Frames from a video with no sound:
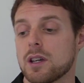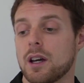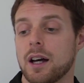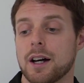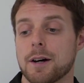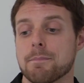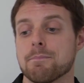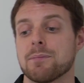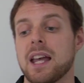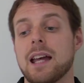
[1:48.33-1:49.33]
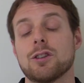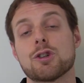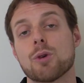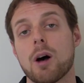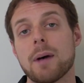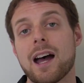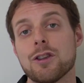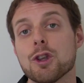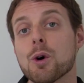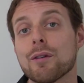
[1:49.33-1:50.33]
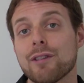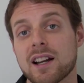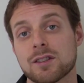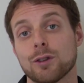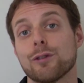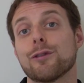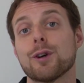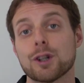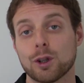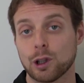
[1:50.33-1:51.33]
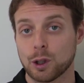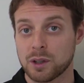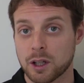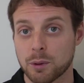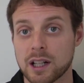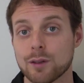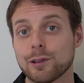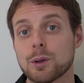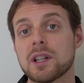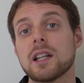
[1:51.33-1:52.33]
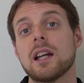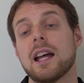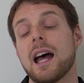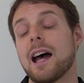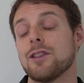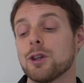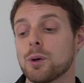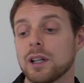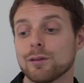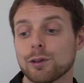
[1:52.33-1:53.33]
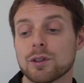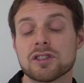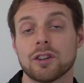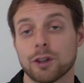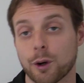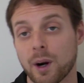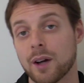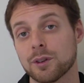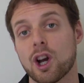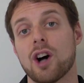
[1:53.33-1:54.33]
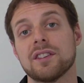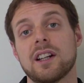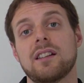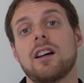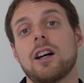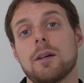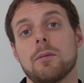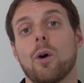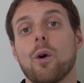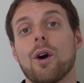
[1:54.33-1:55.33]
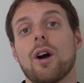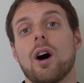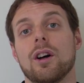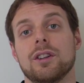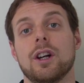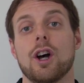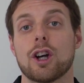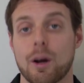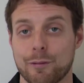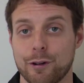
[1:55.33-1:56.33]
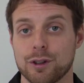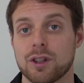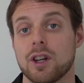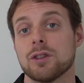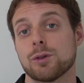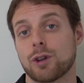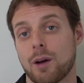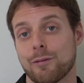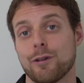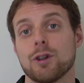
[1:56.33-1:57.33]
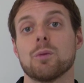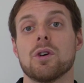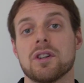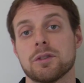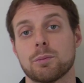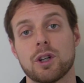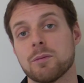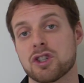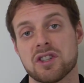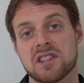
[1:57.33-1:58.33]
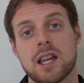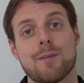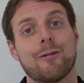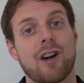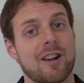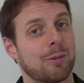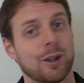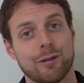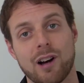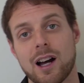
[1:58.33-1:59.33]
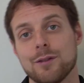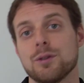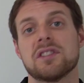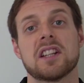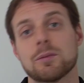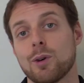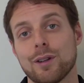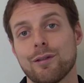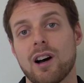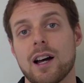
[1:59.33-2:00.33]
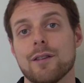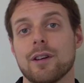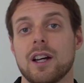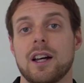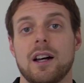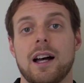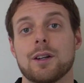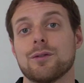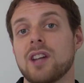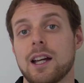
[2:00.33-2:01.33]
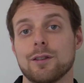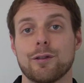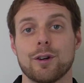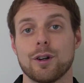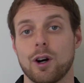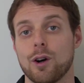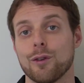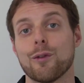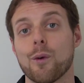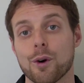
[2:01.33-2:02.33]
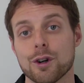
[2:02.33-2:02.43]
And the drop had no effects on the vertical loading rate of loading, had no influence on the ground contact time or on comfort. So comfort was pretty much the same, 5.5 to 6.5 out of 10 for all 4